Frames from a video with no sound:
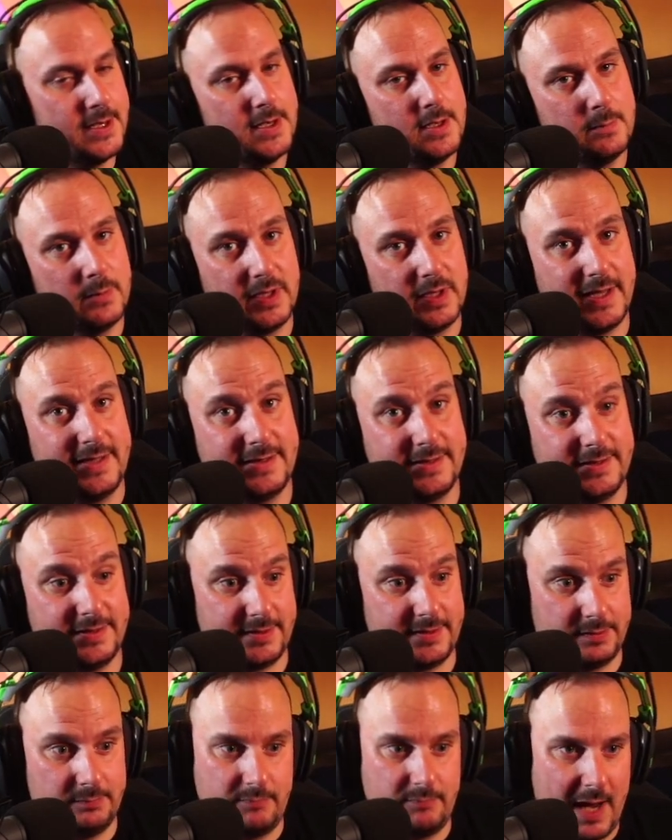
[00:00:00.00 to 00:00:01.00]
But this
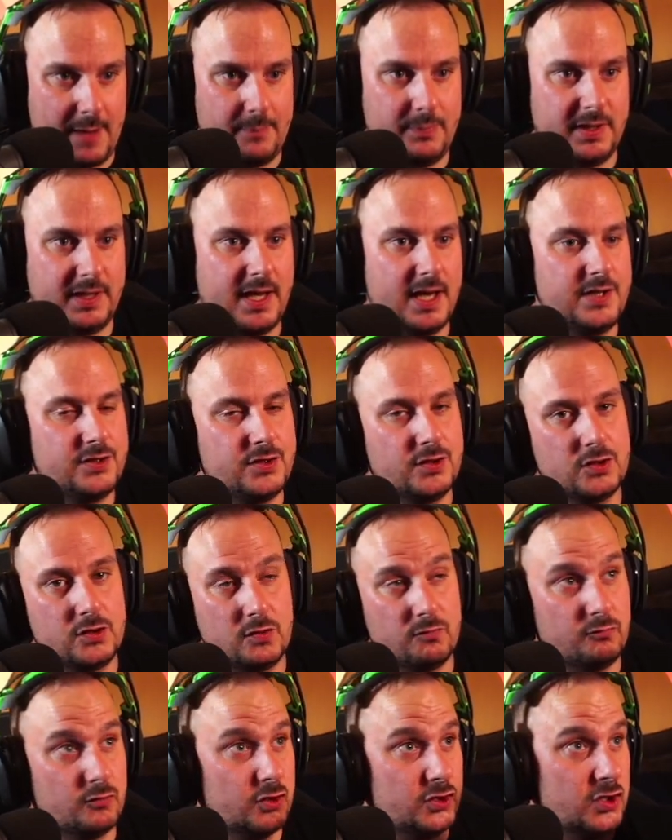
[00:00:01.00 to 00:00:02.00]
application
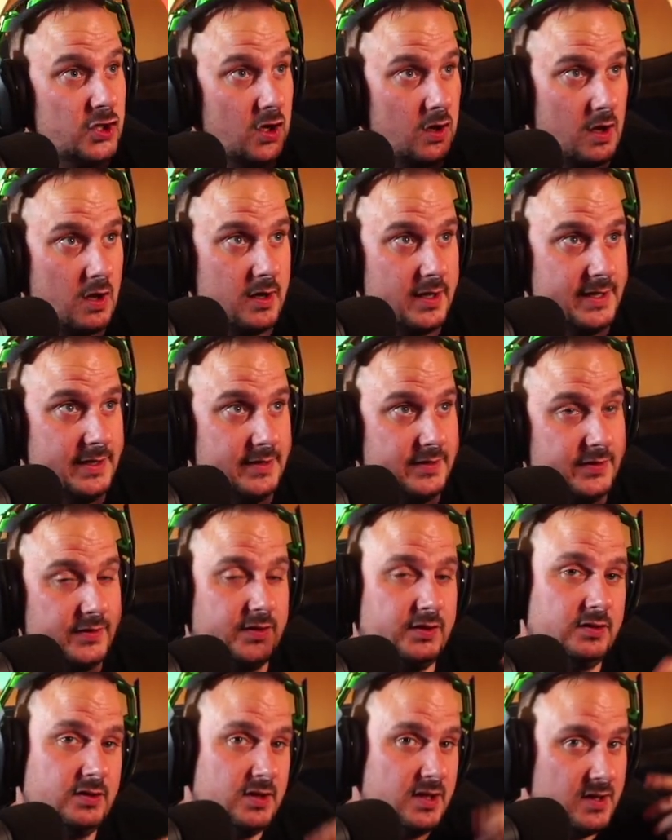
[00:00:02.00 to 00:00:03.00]
can run your lights,
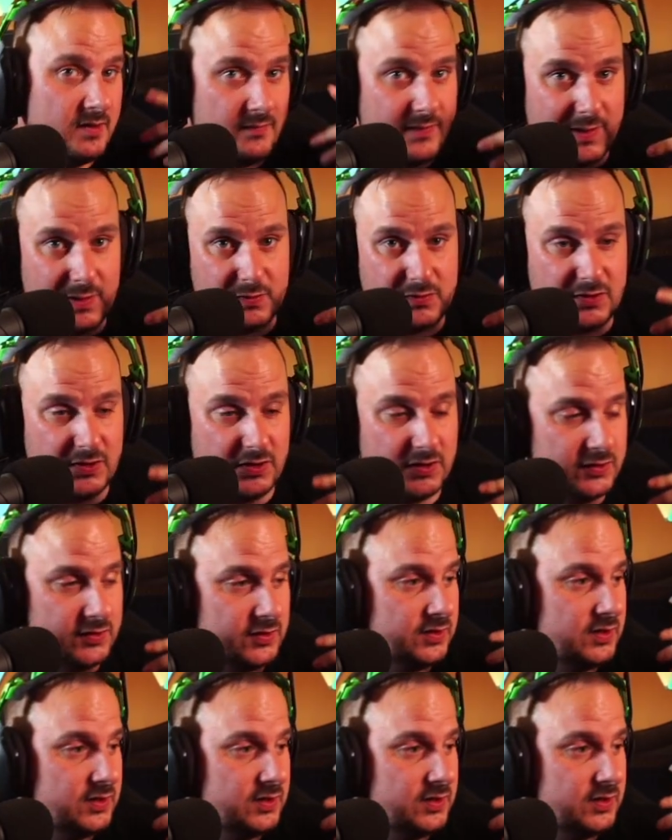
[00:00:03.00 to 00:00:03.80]
filters,